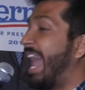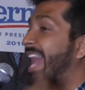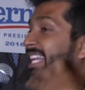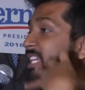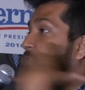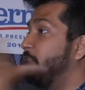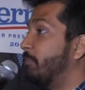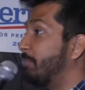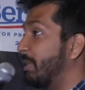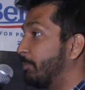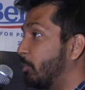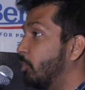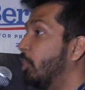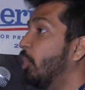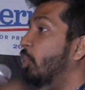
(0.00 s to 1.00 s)
activate
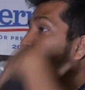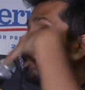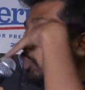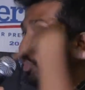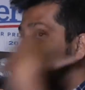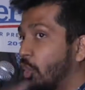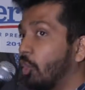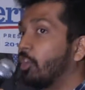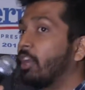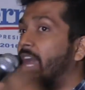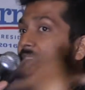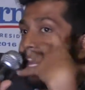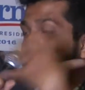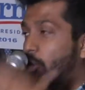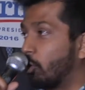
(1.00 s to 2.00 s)
people to look
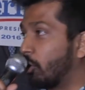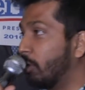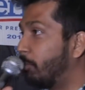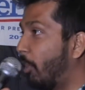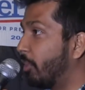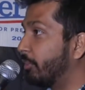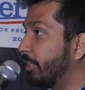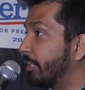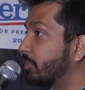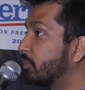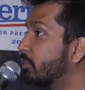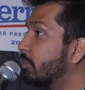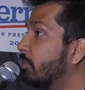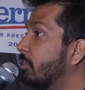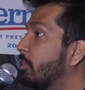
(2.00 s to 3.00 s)
at local
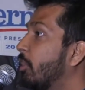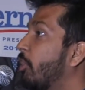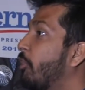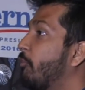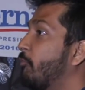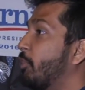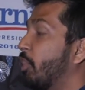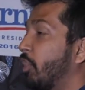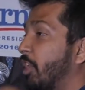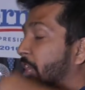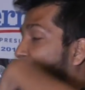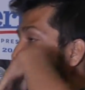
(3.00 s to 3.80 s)
politics. We're going to